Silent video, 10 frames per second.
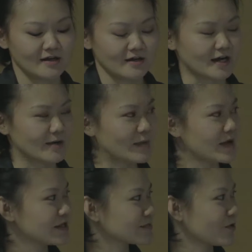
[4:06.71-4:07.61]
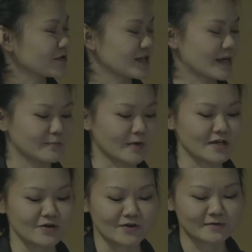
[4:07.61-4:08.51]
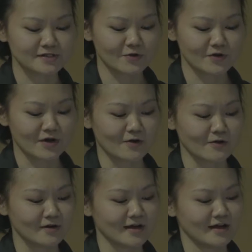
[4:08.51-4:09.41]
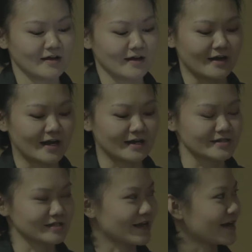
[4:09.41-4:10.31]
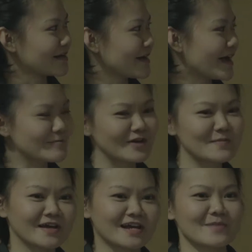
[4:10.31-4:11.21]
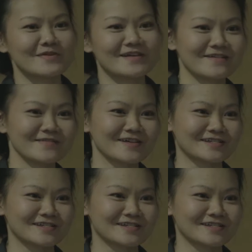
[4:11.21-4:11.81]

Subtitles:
I made this prototype a year and so ago, and I decided, I'm going to make a company out of this.